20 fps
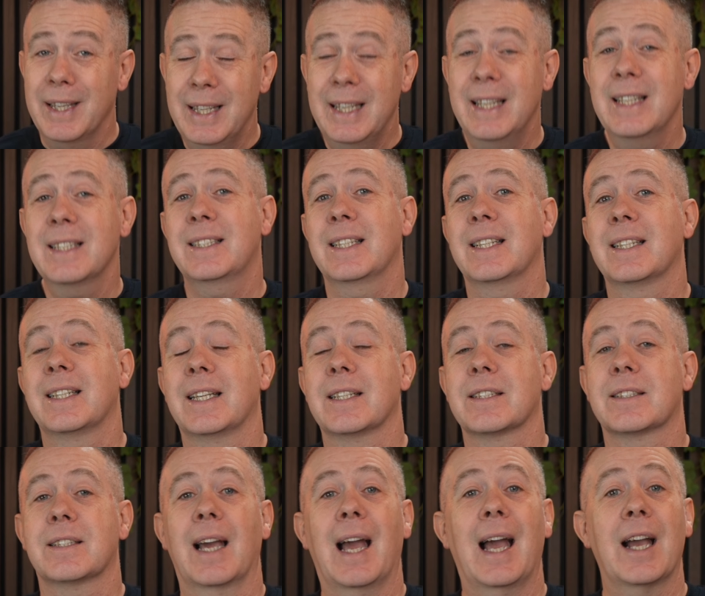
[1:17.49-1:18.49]
easy it
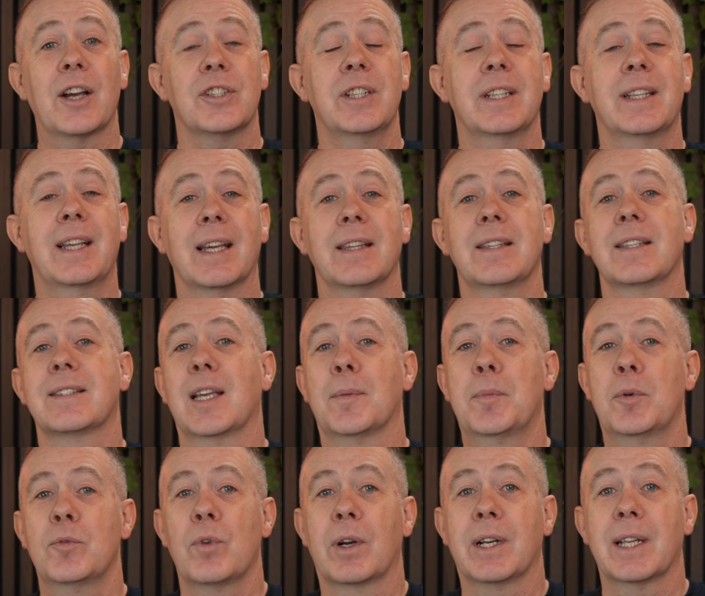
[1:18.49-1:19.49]
is to actually get this
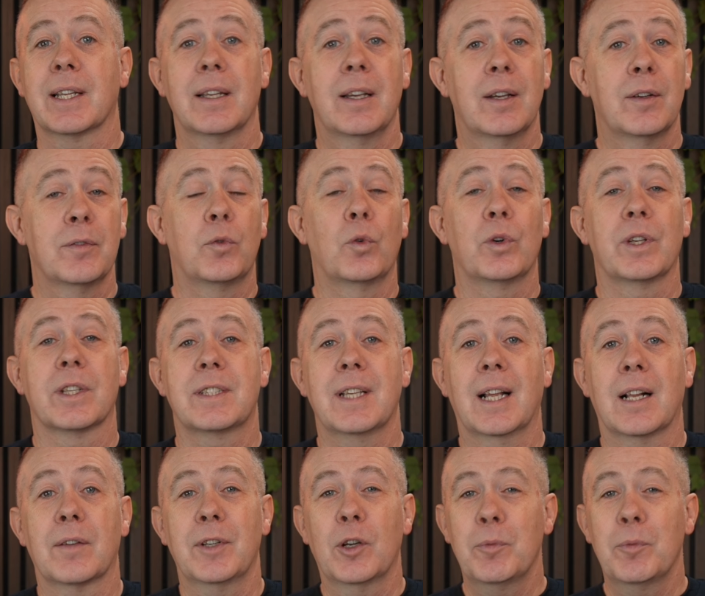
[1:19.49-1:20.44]
up and running for yourself.